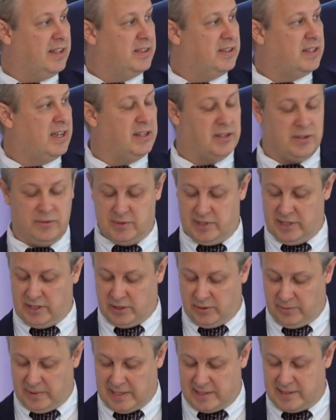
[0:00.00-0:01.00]
and using
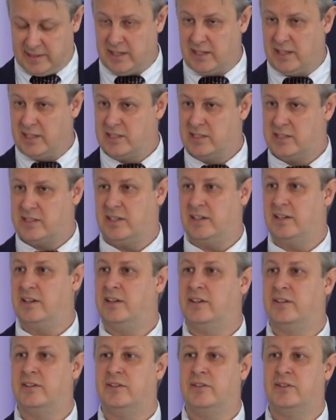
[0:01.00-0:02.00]
the vessels,
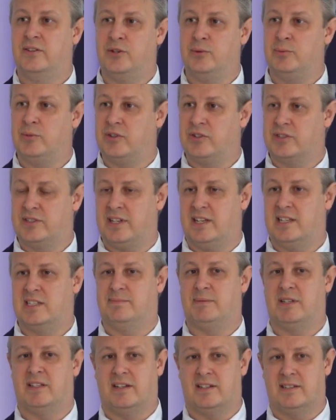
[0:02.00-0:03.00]
tumor
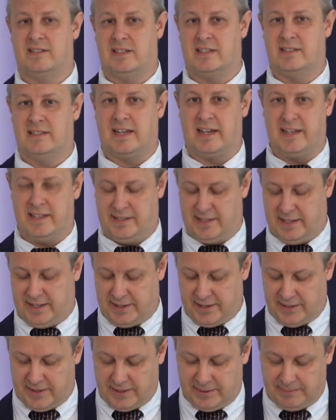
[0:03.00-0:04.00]
cells
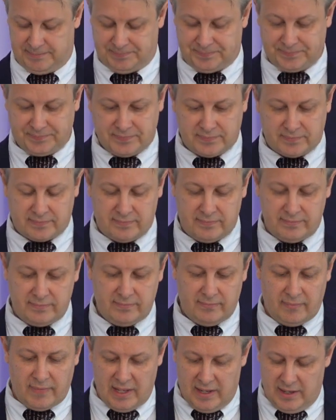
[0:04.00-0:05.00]
metastasizing,
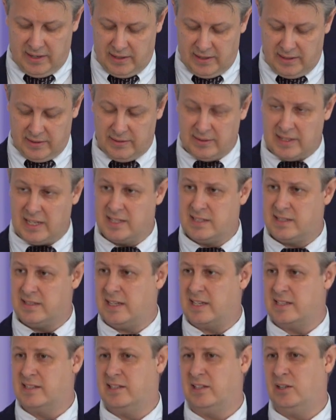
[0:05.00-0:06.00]
that's
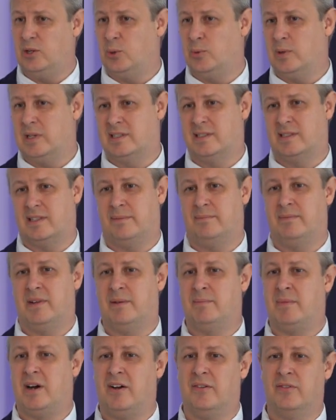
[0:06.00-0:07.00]
the lowest
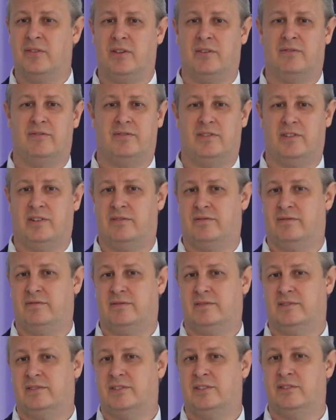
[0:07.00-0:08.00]
amount of
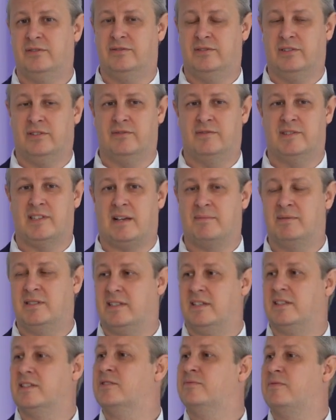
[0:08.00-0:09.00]

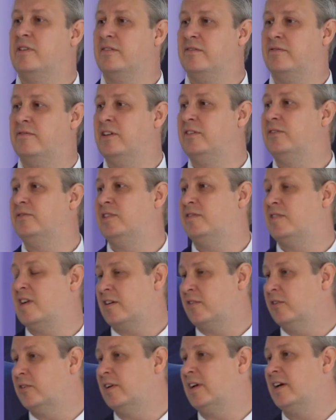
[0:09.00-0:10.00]
substance we
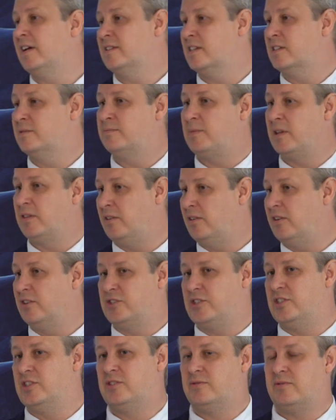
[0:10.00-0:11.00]
recognize as
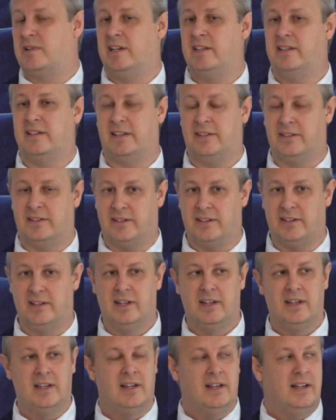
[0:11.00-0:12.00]
pathologists, right?
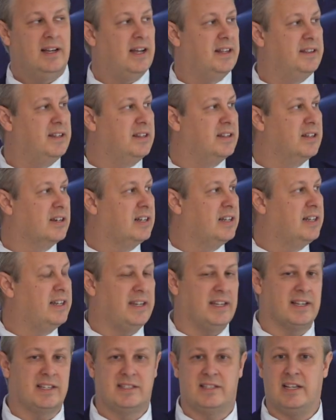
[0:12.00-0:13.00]
And in the
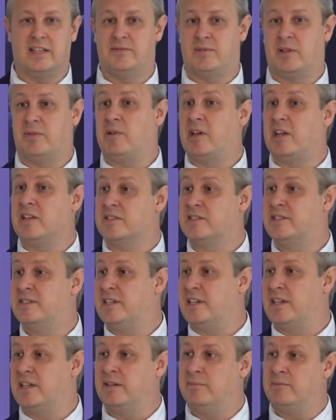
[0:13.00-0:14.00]
clinics, that's what we can
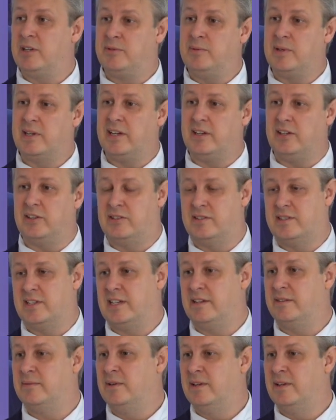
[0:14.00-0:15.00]
see, but we cannot see